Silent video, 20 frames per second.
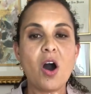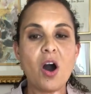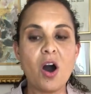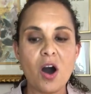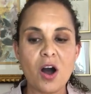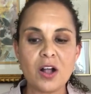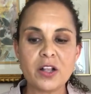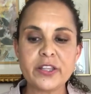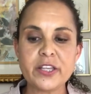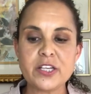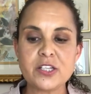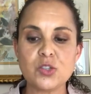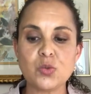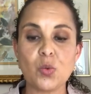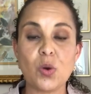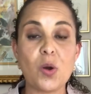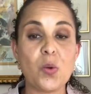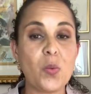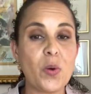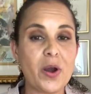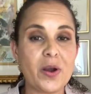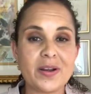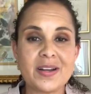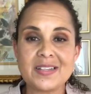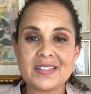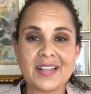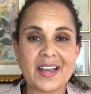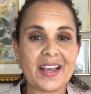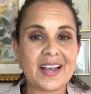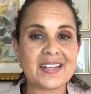All this
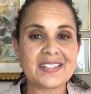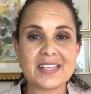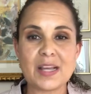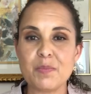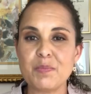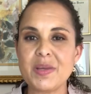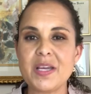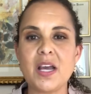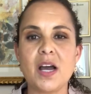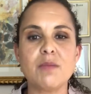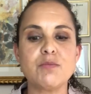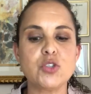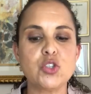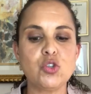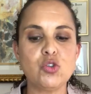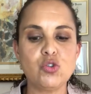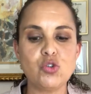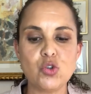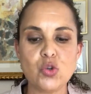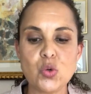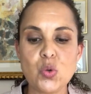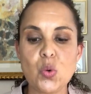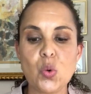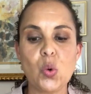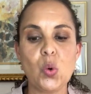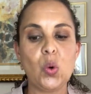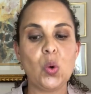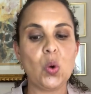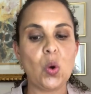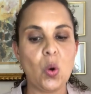awareness, like I said, becomes do
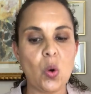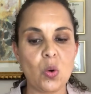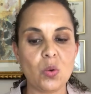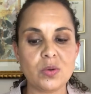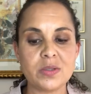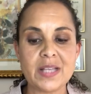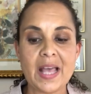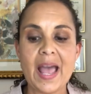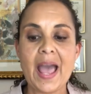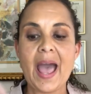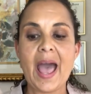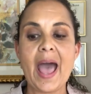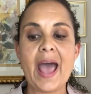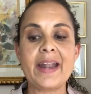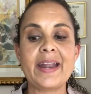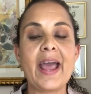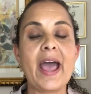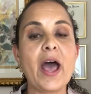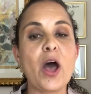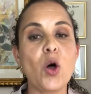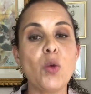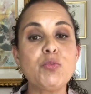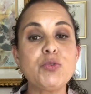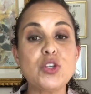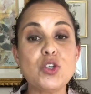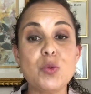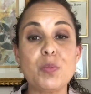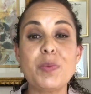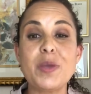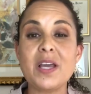goals and
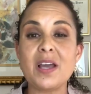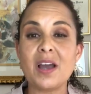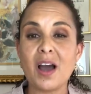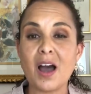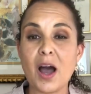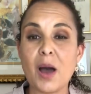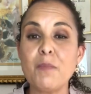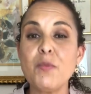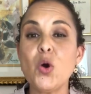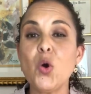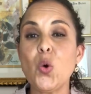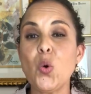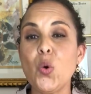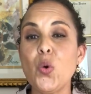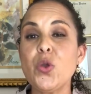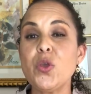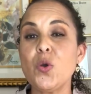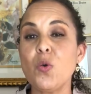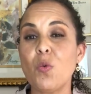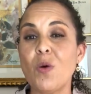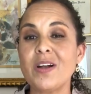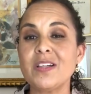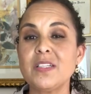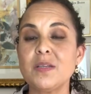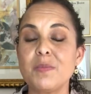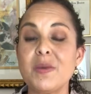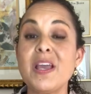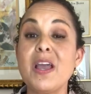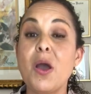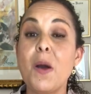helps you become who you want to
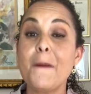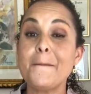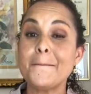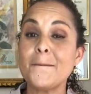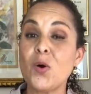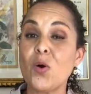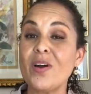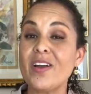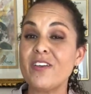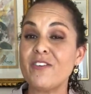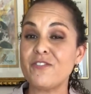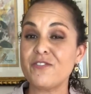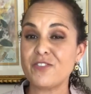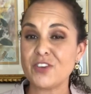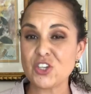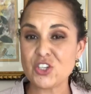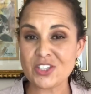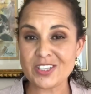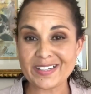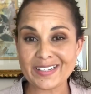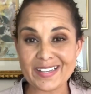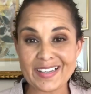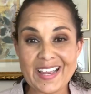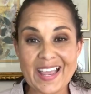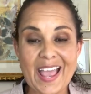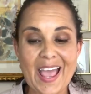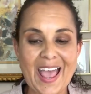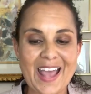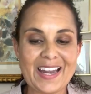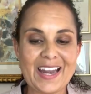be more efficiently
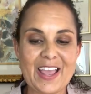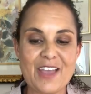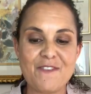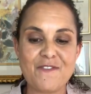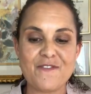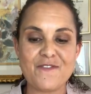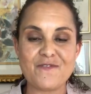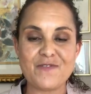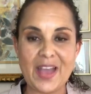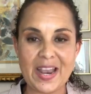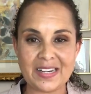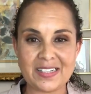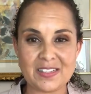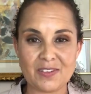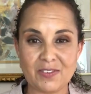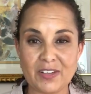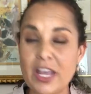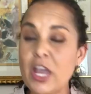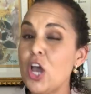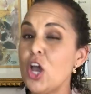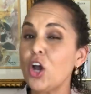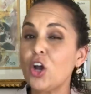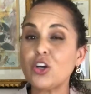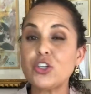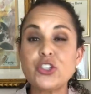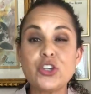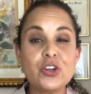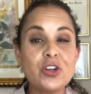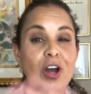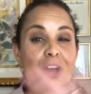and effectively,
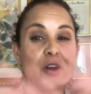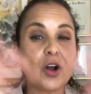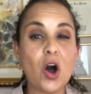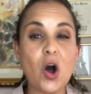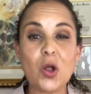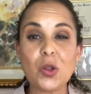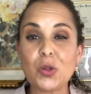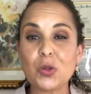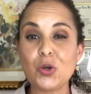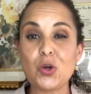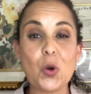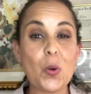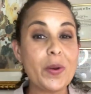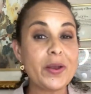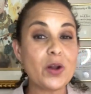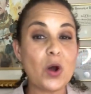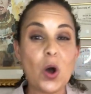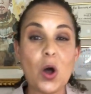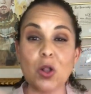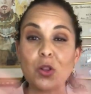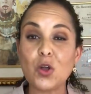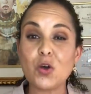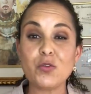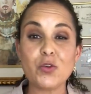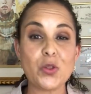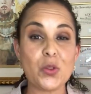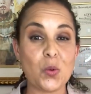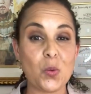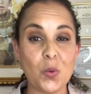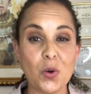because you're not going all
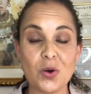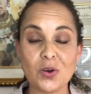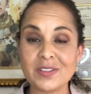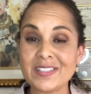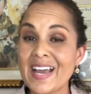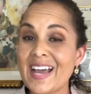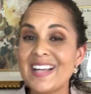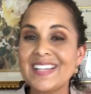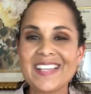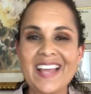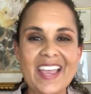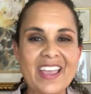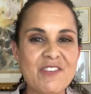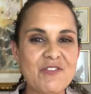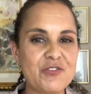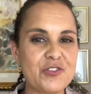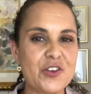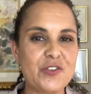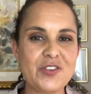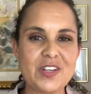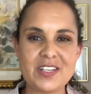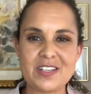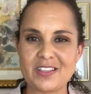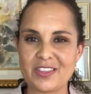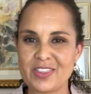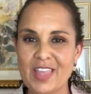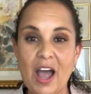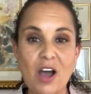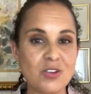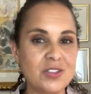over the world taking
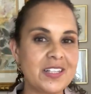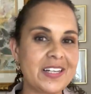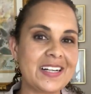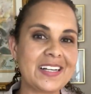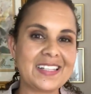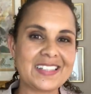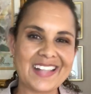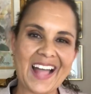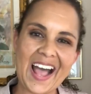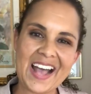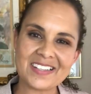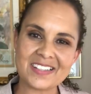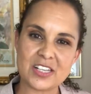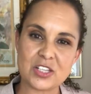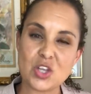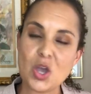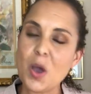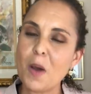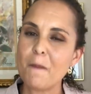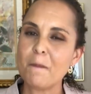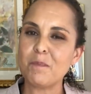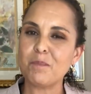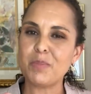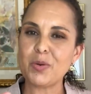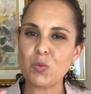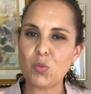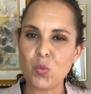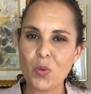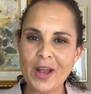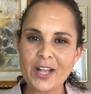50,000 classes.
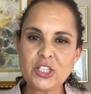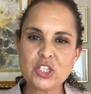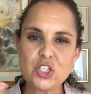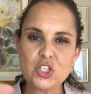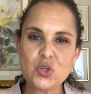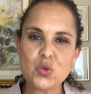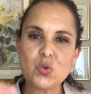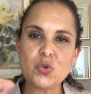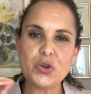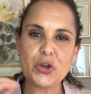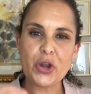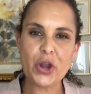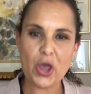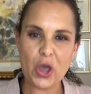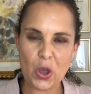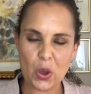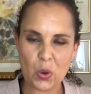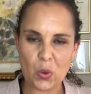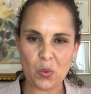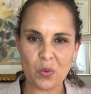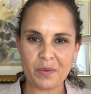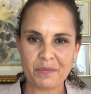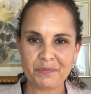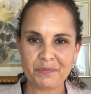But once you know